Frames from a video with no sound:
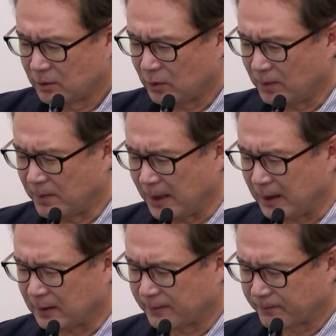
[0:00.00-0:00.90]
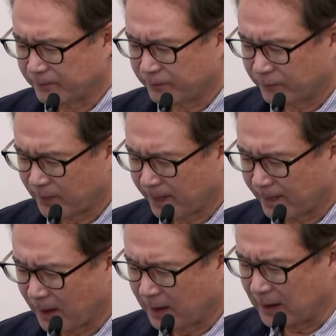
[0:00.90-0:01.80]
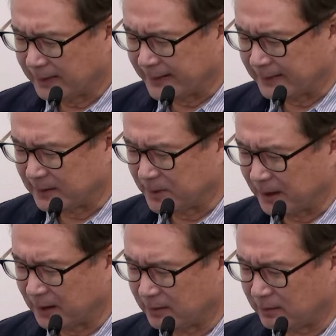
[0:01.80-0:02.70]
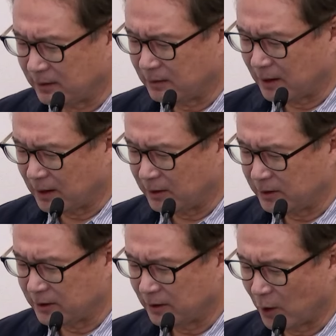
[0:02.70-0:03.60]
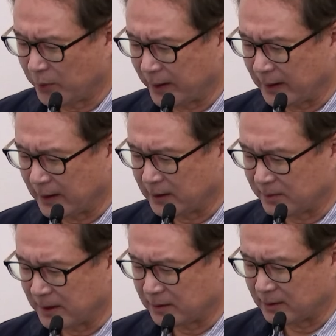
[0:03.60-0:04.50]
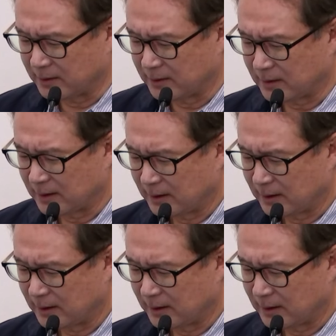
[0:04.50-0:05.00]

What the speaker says: So embedding, text embedding 3 large OpenAI dimensions.